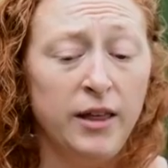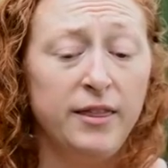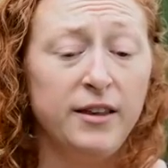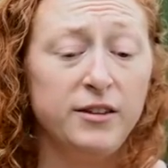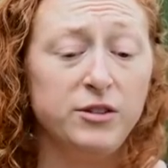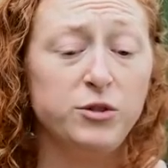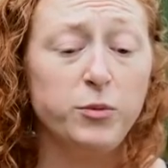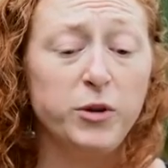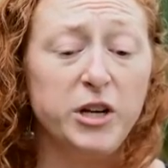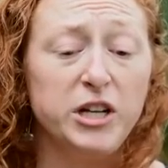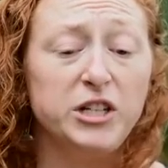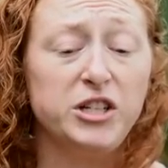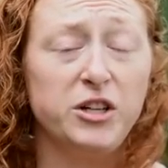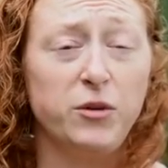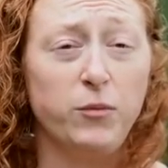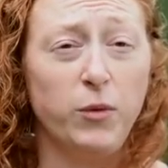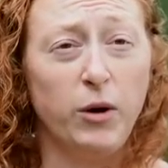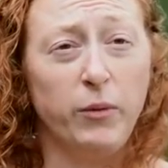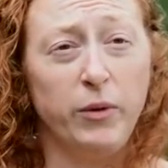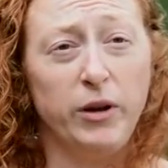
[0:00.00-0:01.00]
this
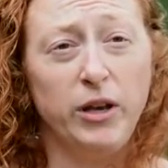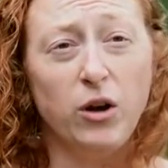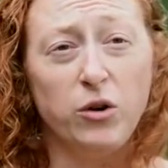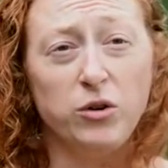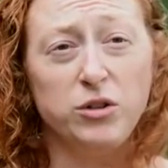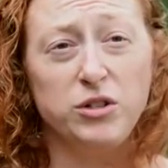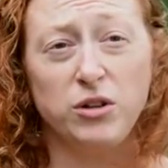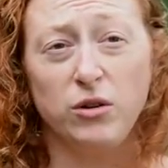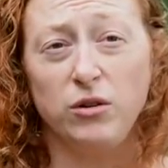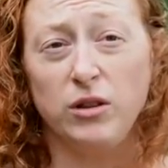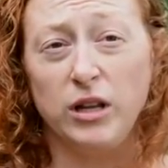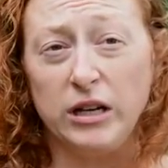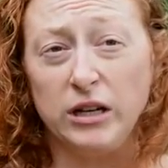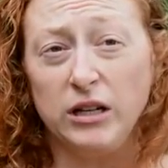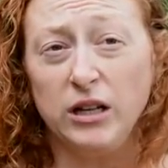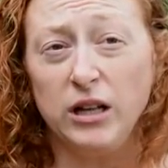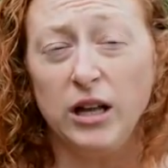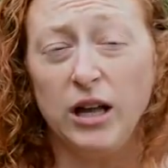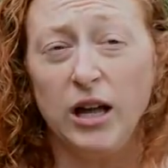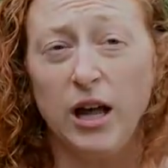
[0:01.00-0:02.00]
region where we know so
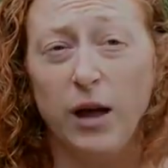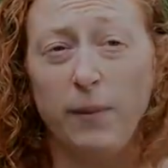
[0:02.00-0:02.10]
little